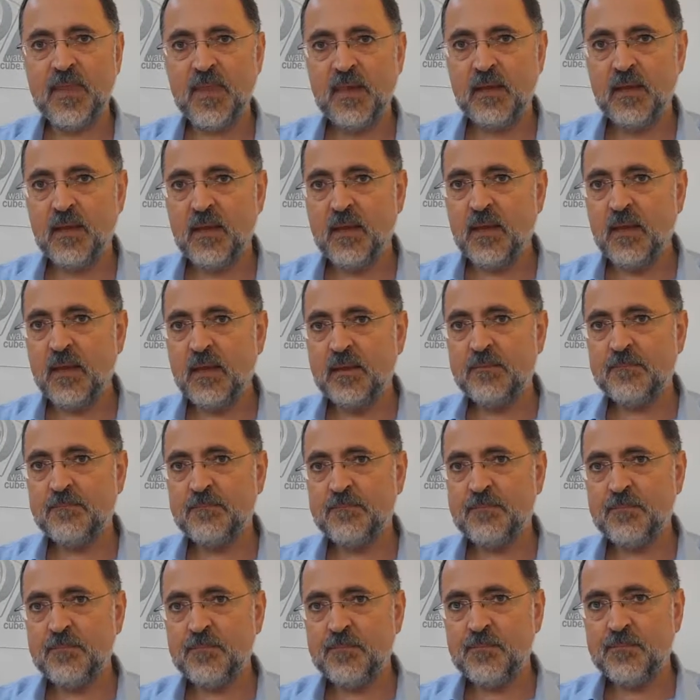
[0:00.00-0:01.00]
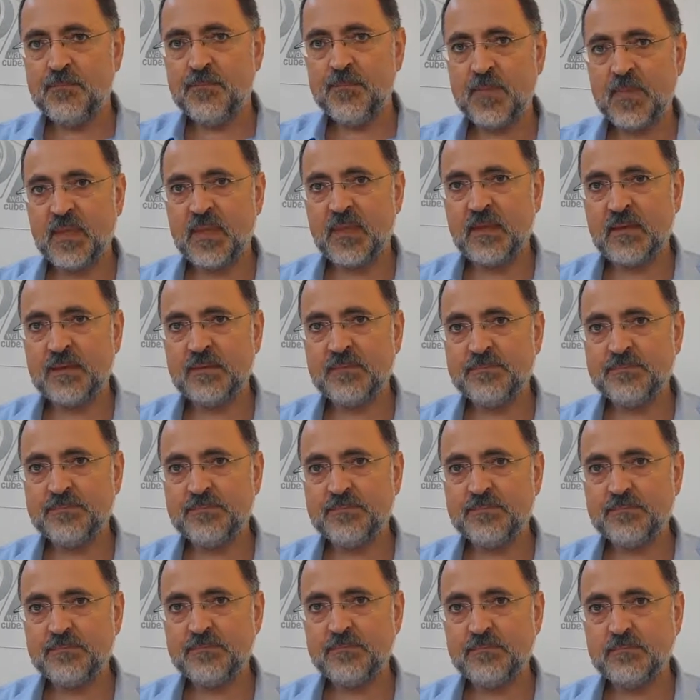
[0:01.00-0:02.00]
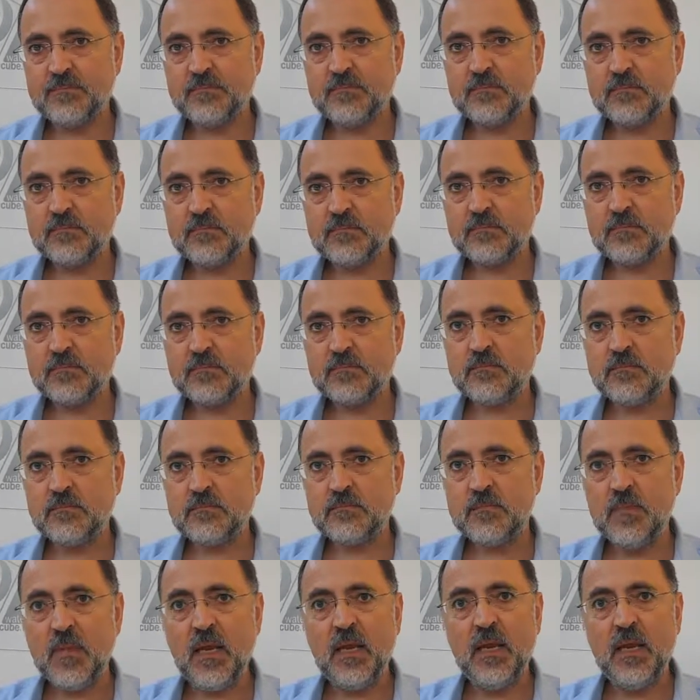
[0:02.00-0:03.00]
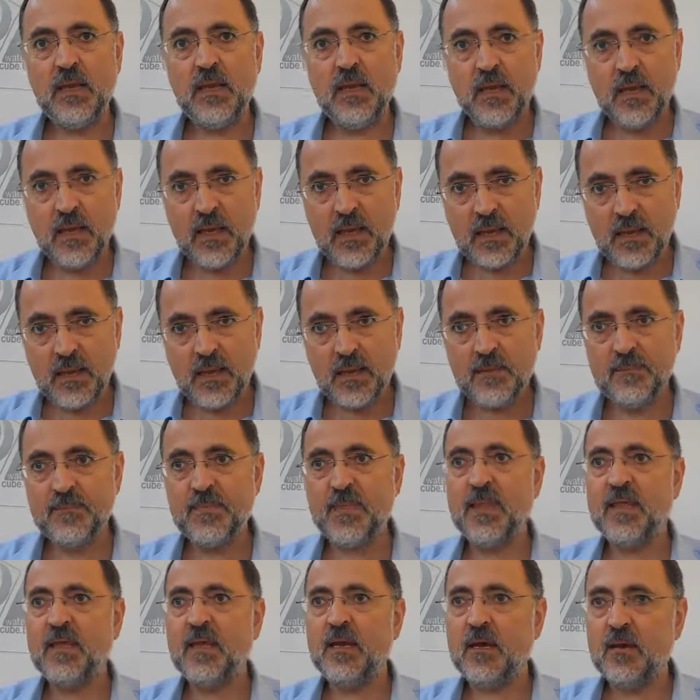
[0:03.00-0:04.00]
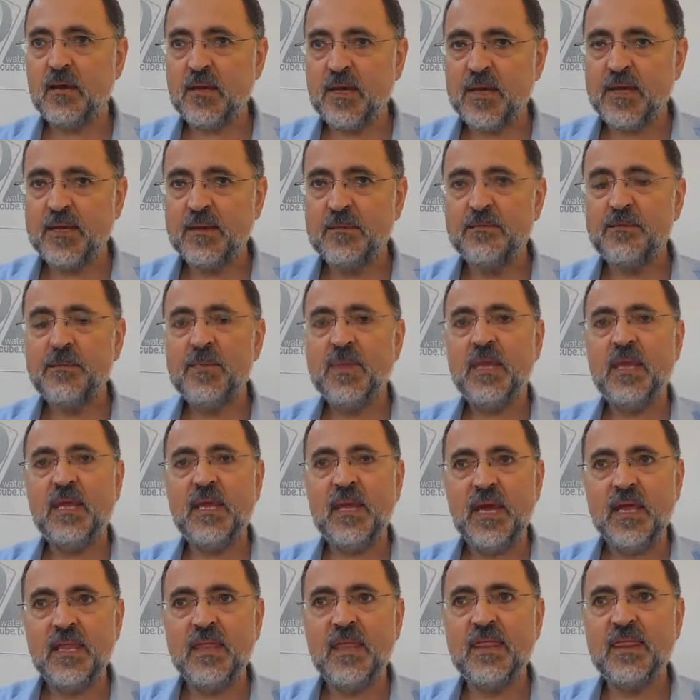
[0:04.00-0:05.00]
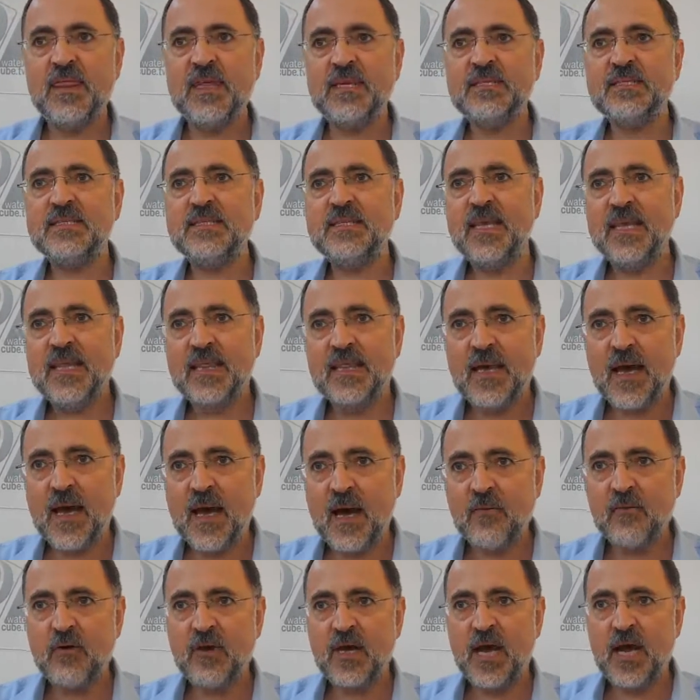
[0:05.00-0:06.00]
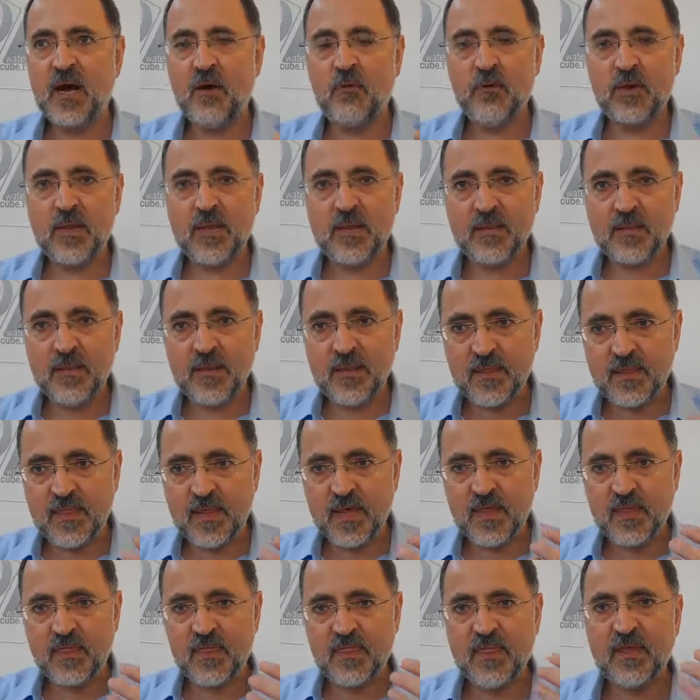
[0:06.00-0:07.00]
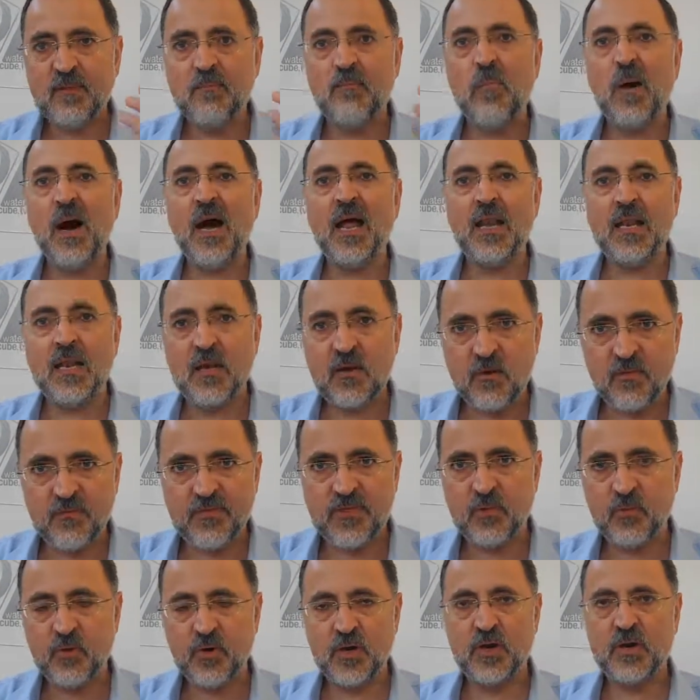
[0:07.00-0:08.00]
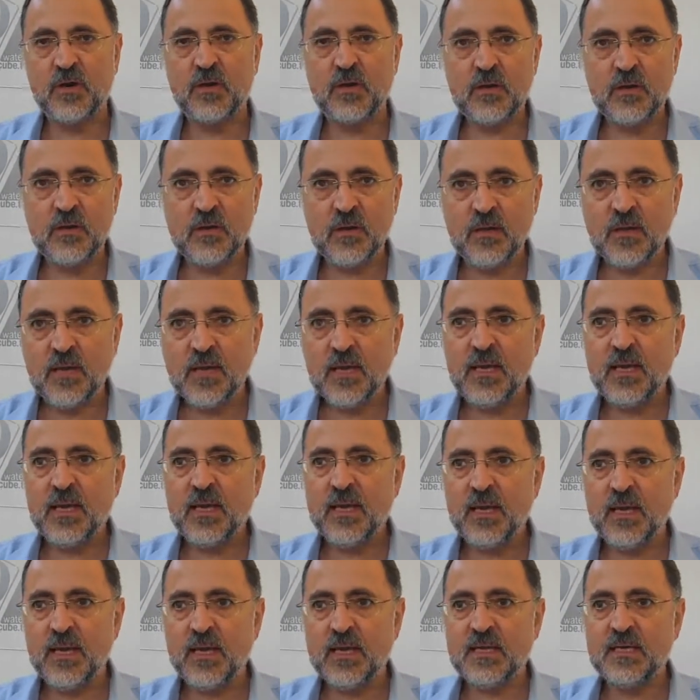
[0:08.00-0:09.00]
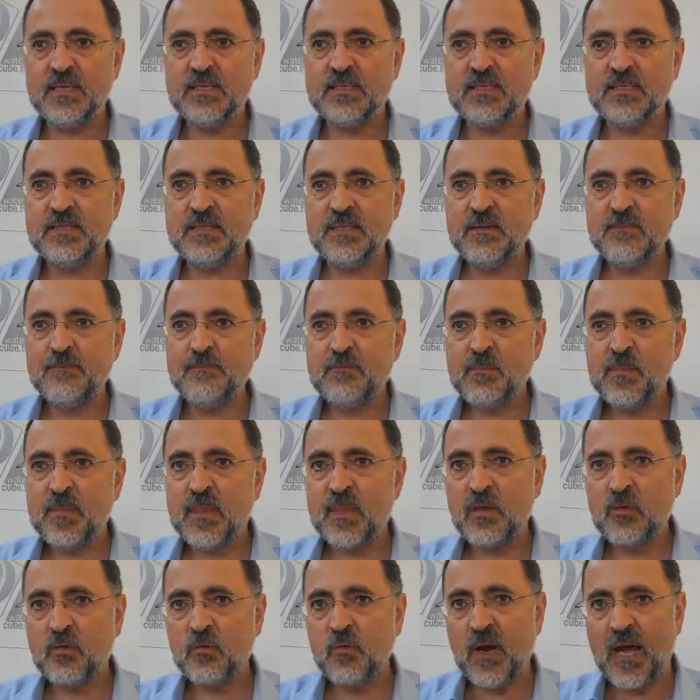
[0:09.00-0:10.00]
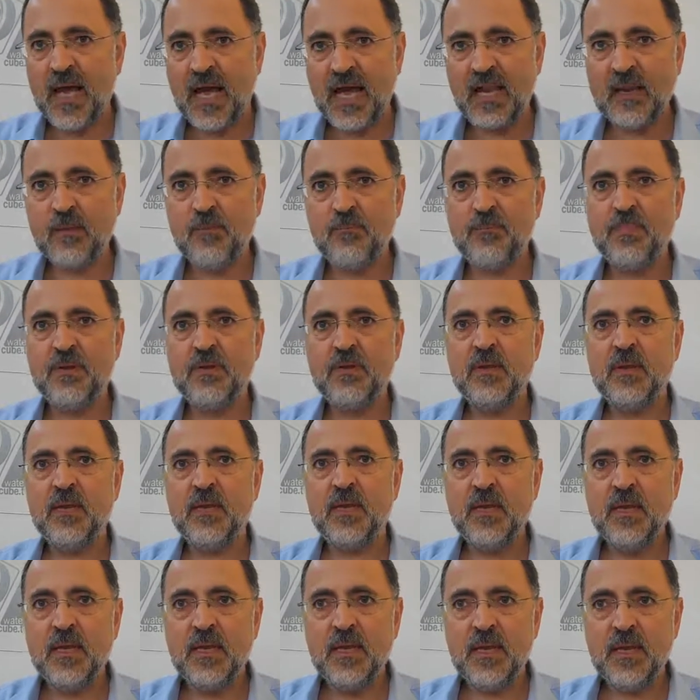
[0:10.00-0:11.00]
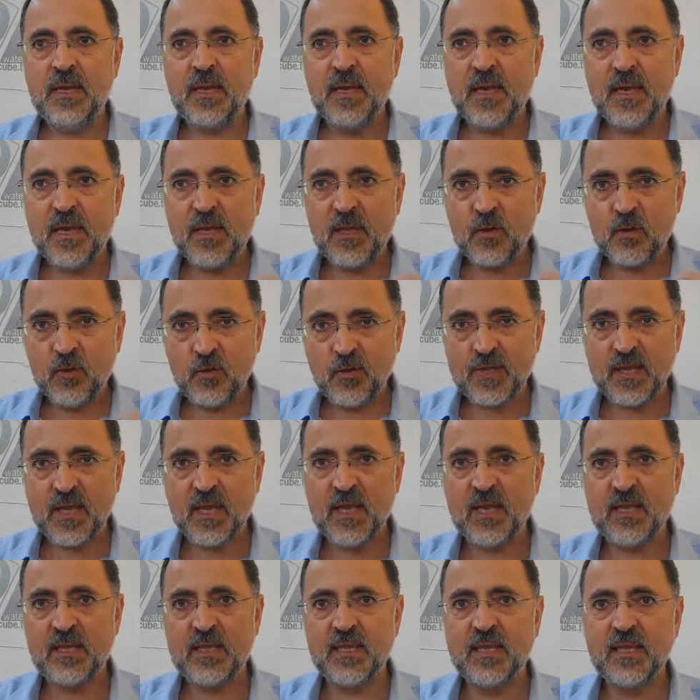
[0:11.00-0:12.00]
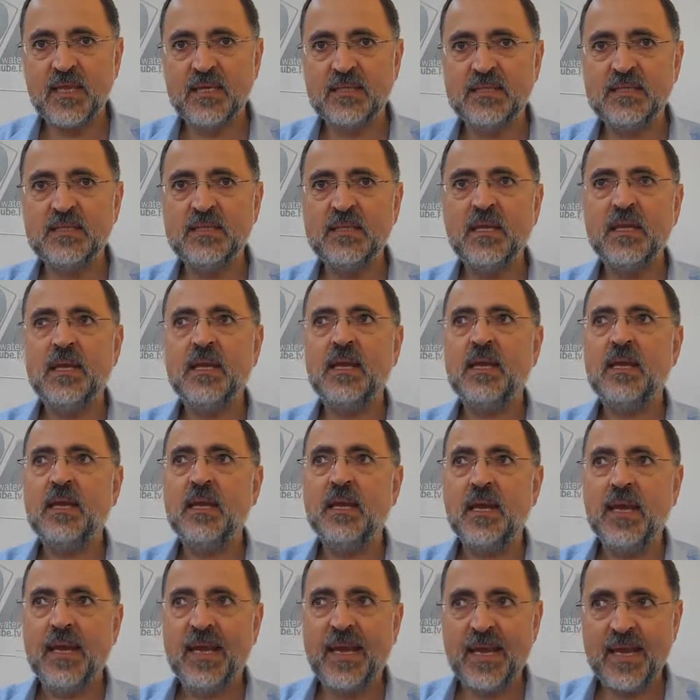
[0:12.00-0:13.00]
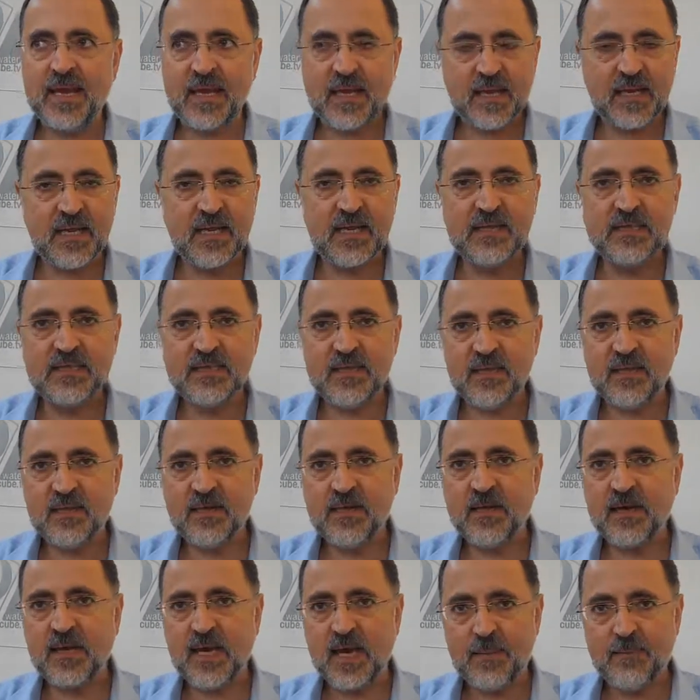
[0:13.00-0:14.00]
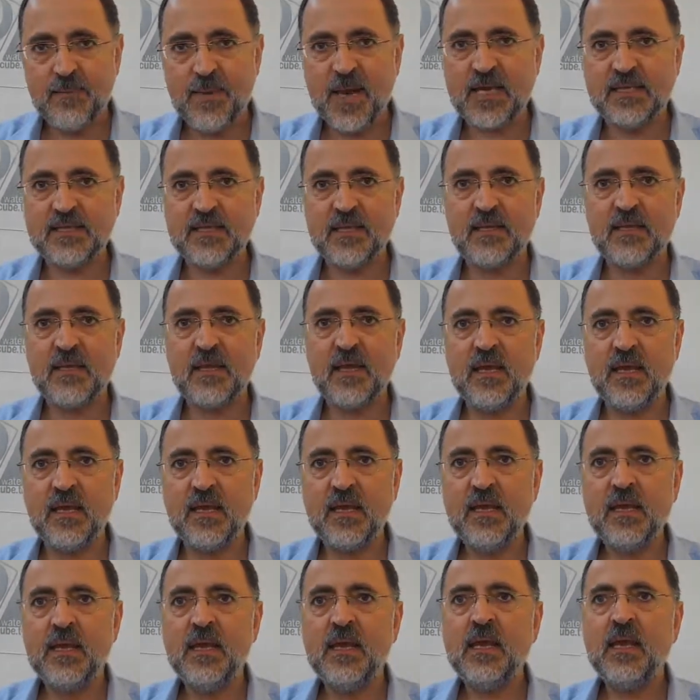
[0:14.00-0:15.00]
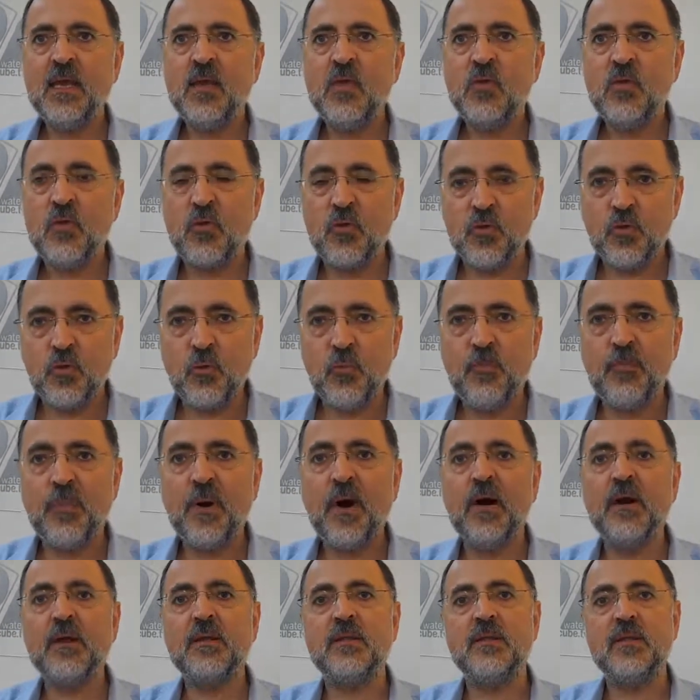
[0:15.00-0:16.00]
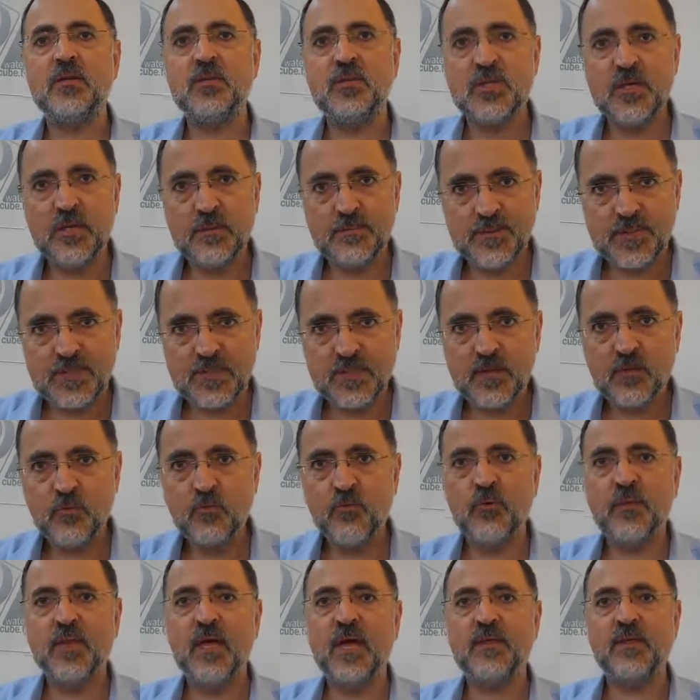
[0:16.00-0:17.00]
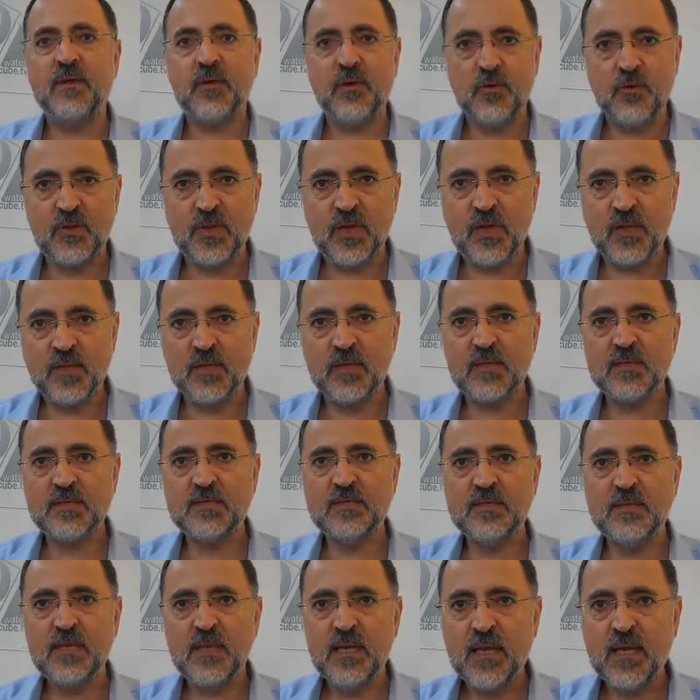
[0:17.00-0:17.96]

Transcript: So at the end of the day, it's the utilities that carry out uh, the, the okay. work. Yeah, this the, our our the, the bulk of the work is to help utilities increase their capacity through partnerships with other utilities